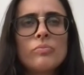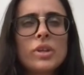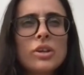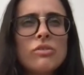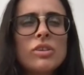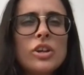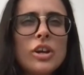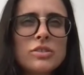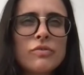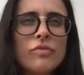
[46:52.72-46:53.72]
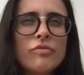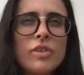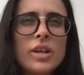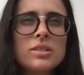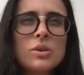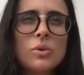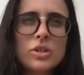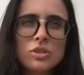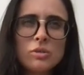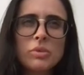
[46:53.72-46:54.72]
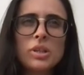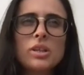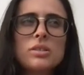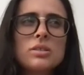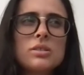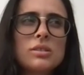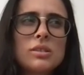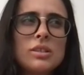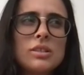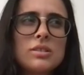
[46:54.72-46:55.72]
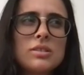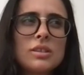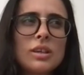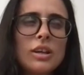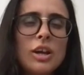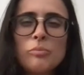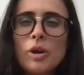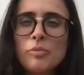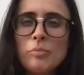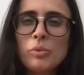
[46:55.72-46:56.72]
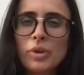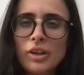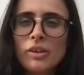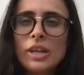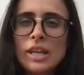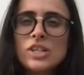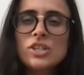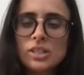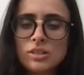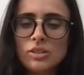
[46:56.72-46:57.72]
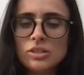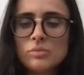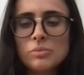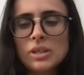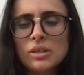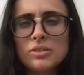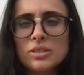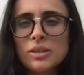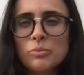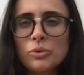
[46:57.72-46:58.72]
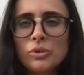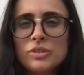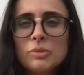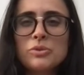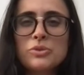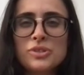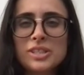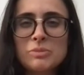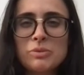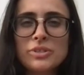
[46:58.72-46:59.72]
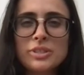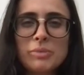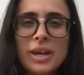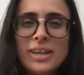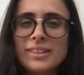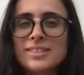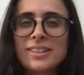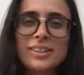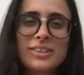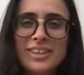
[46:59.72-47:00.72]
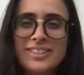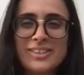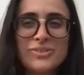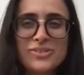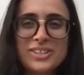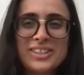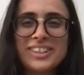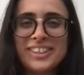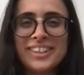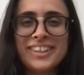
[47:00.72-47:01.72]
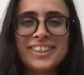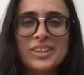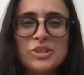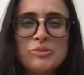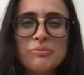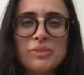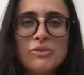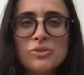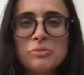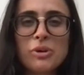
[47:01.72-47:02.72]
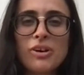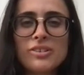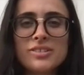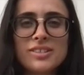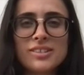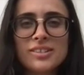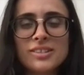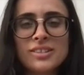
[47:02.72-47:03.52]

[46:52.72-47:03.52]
I don't really know how to phrase the question, but I remember when I initially started I was like, well, if someone's already experiencing pain, that's like they're already past the